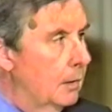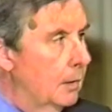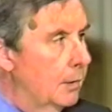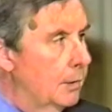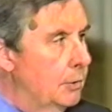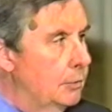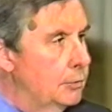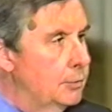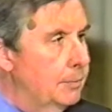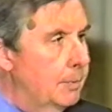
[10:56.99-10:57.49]

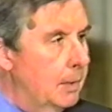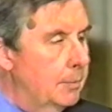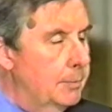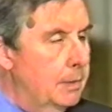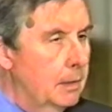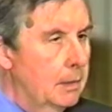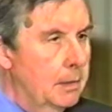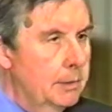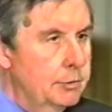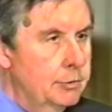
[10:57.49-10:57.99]
A huge
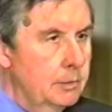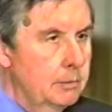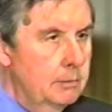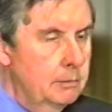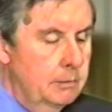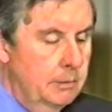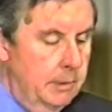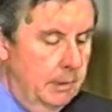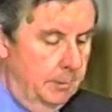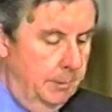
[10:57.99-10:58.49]

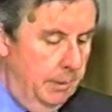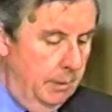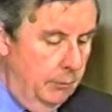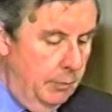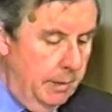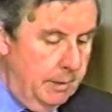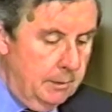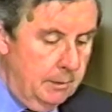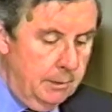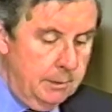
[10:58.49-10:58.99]
population can be a
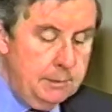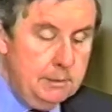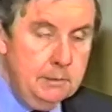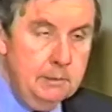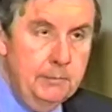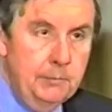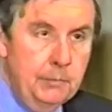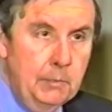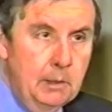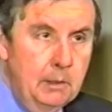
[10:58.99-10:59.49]

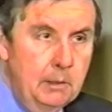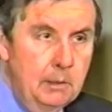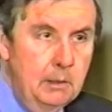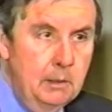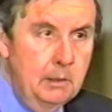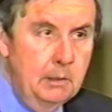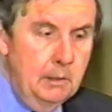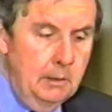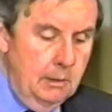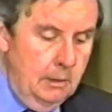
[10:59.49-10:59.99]
weakness.
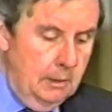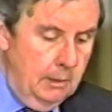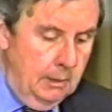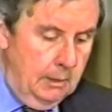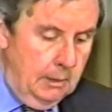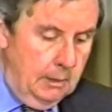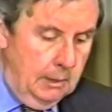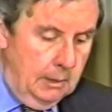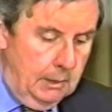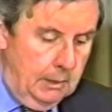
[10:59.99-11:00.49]

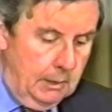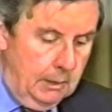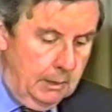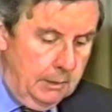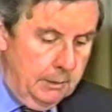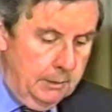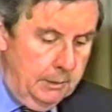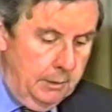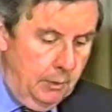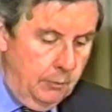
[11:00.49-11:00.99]

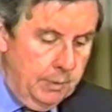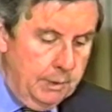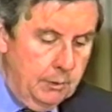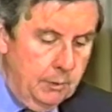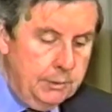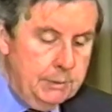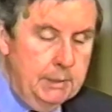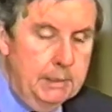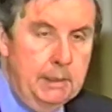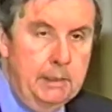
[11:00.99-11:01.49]
Uh, no one
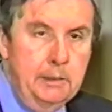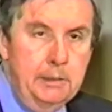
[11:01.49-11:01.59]
looks at